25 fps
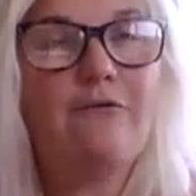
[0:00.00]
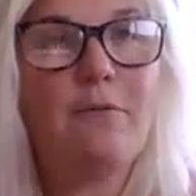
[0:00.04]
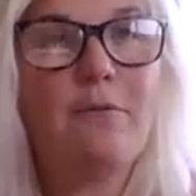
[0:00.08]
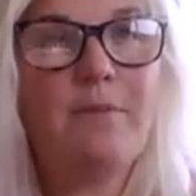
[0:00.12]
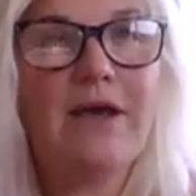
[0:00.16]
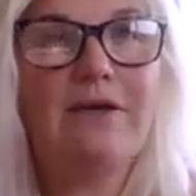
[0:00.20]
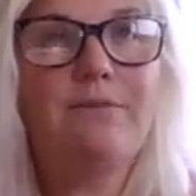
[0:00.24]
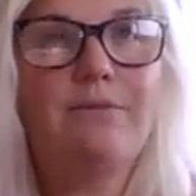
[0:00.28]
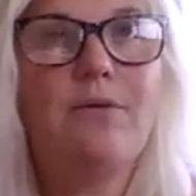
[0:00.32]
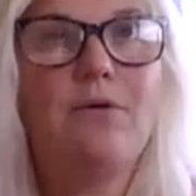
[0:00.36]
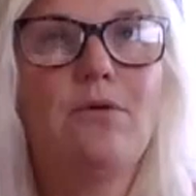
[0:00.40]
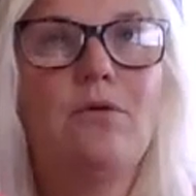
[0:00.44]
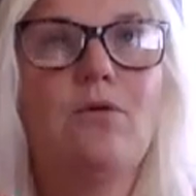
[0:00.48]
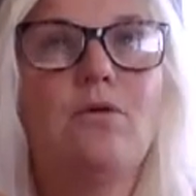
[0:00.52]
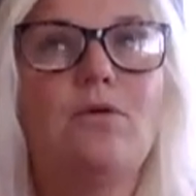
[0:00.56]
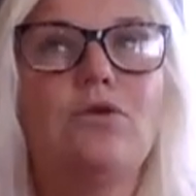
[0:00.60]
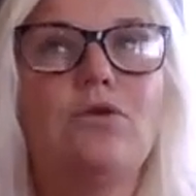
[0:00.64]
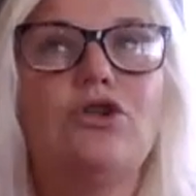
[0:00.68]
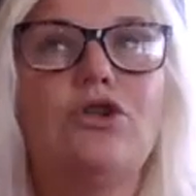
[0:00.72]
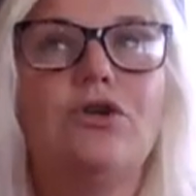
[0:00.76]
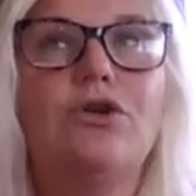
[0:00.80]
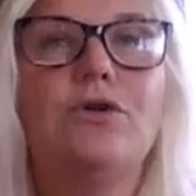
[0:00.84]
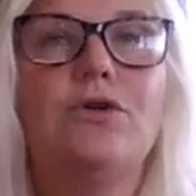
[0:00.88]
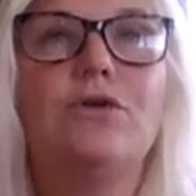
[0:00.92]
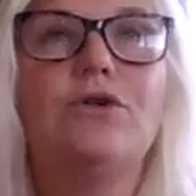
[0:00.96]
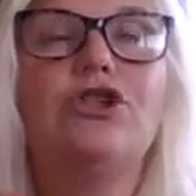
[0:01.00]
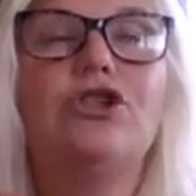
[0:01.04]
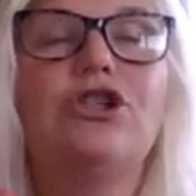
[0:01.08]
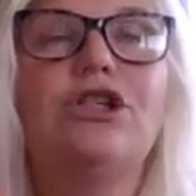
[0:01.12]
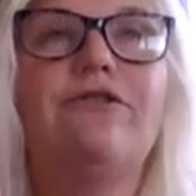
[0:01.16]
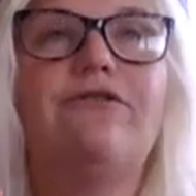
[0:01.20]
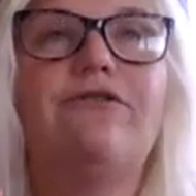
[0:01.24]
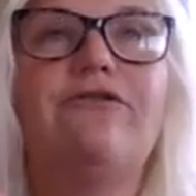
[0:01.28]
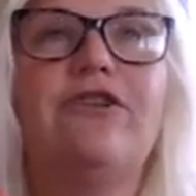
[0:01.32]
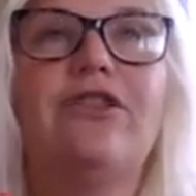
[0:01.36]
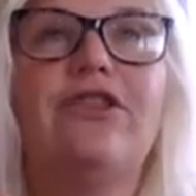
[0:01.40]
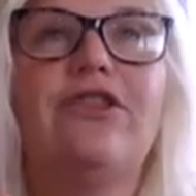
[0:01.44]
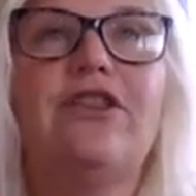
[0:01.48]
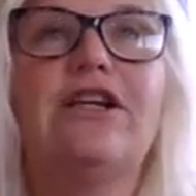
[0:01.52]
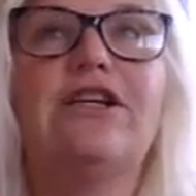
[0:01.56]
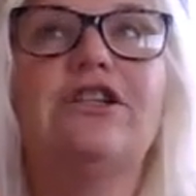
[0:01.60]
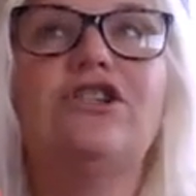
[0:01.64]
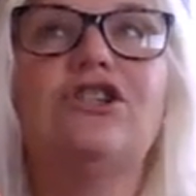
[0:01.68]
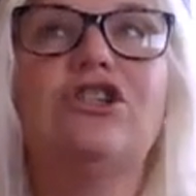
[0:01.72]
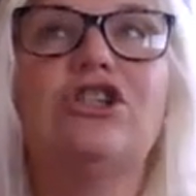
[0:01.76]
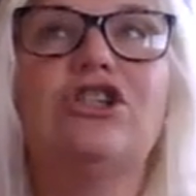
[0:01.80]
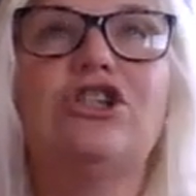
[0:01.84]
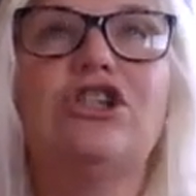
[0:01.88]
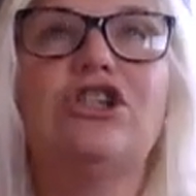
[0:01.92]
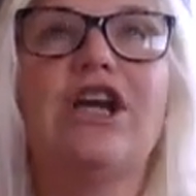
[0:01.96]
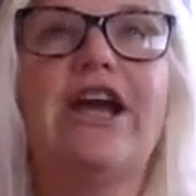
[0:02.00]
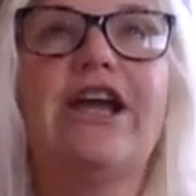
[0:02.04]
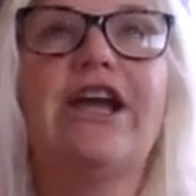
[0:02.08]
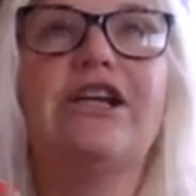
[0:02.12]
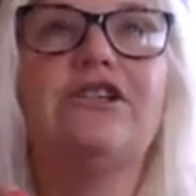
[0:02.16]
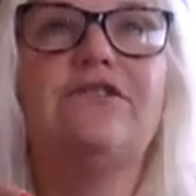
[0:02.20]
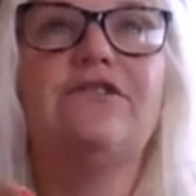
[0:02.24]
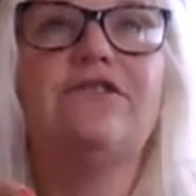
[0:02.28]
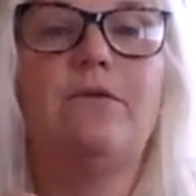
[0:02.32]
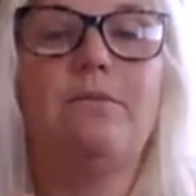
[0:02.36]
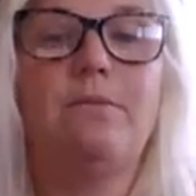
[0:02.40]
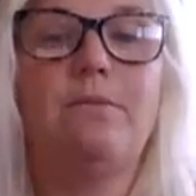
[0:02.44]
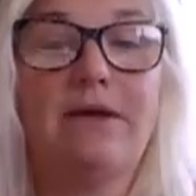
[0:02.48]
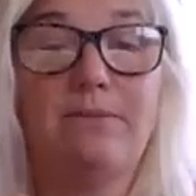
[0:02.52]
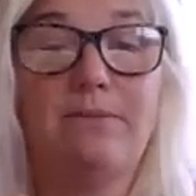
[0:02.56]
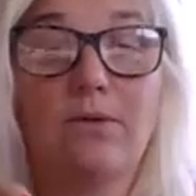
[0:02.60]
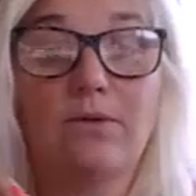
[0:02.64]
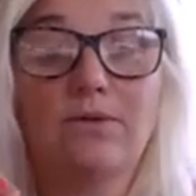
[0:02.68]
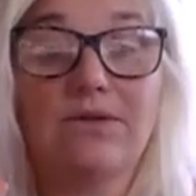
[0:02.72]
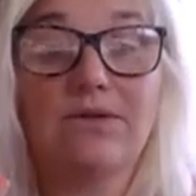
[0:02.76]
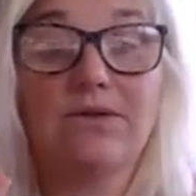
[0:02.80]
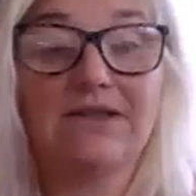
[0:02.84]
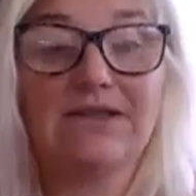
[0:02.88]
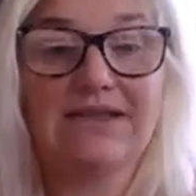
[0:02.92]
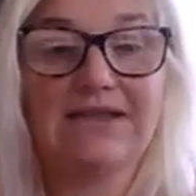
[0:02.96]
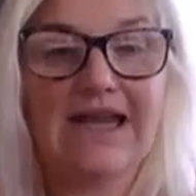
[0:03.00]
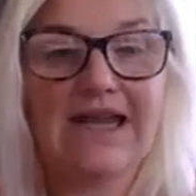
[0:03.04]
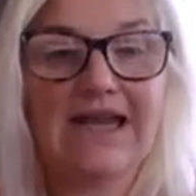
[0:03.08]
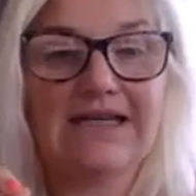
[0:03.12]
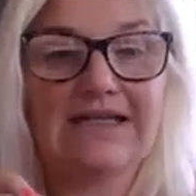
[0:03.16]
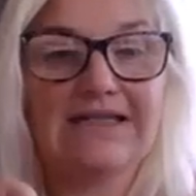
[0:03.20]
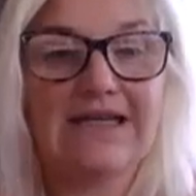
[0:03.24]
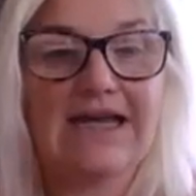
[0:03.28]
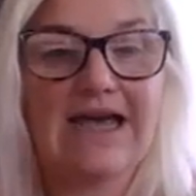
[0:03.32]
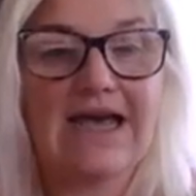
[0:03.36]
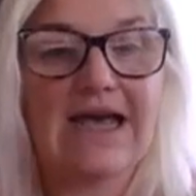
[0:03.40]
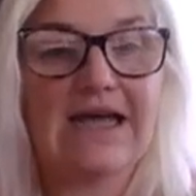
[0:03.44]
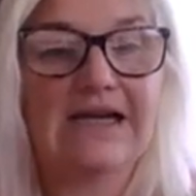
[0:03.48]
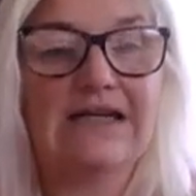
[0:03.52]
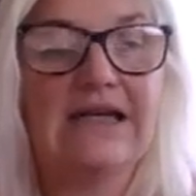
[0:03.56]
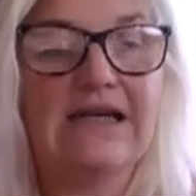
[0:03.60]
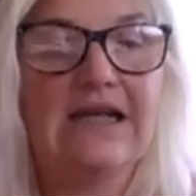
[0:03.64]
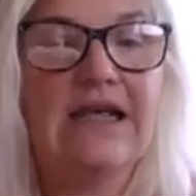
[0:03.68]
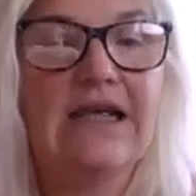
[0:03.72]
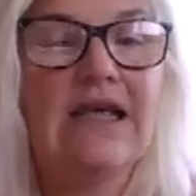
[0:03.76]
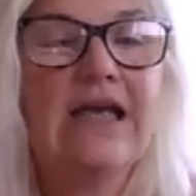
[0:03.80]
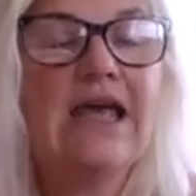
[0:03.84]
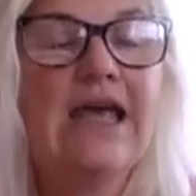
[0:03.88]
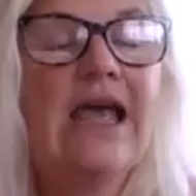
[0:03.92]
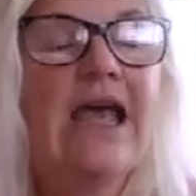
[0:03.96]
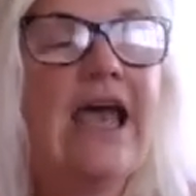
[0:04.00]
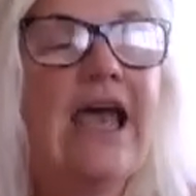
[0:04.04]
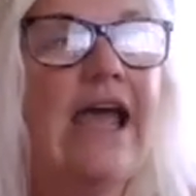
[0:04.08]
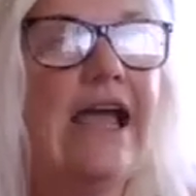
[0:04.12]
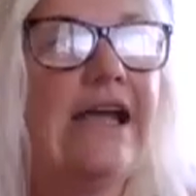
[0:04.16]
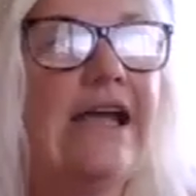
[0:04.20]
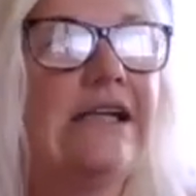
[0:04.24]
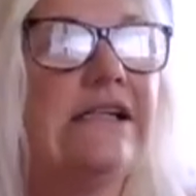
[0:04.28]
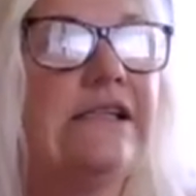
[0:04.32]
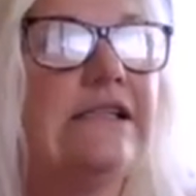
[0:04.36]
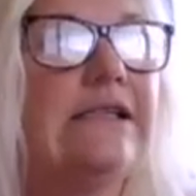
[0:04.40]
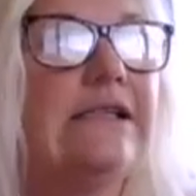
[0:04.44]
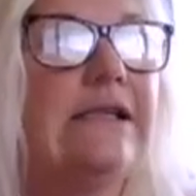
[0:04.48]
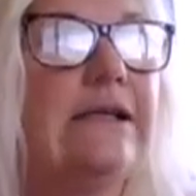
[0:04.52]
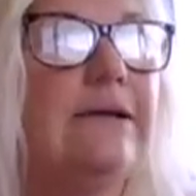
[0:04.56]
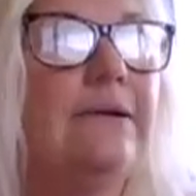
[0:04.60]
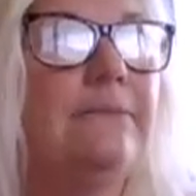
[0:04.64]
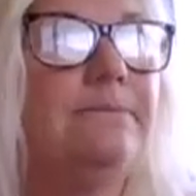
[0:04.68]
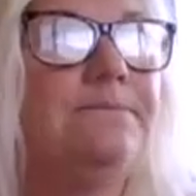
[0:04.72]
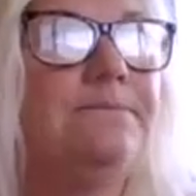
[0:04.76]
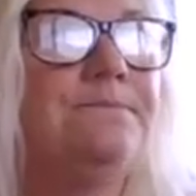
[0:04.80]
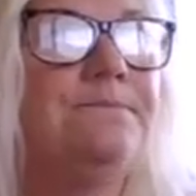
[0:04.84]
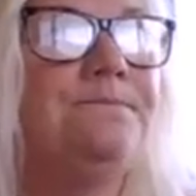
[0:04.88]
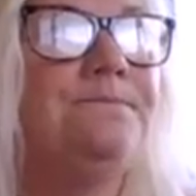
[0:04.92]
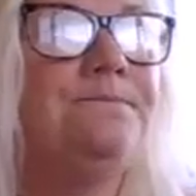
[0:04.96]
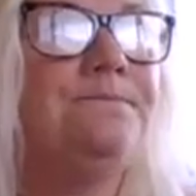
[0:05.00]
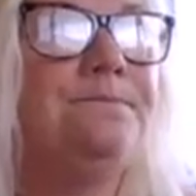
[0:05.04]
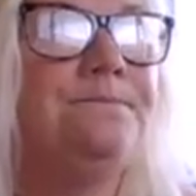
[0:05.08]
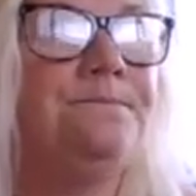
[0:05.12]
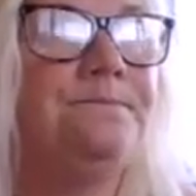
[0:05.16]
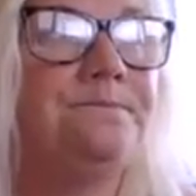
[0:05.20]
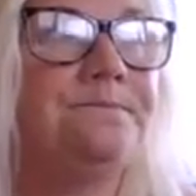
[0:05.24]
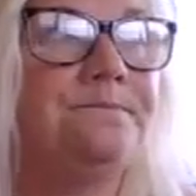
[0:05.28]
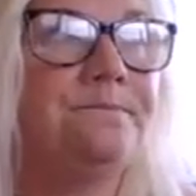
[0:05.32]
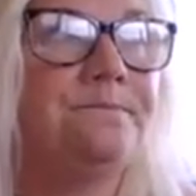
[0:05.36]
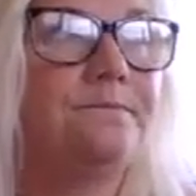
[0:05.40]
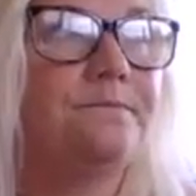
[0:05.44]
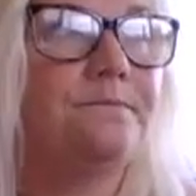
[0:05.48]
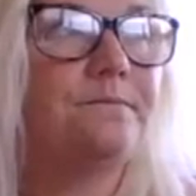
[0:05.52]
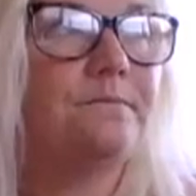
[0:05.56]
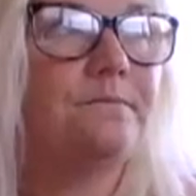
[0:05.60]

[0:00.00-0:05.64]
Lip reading: for people for things to change, for people to stand down. And a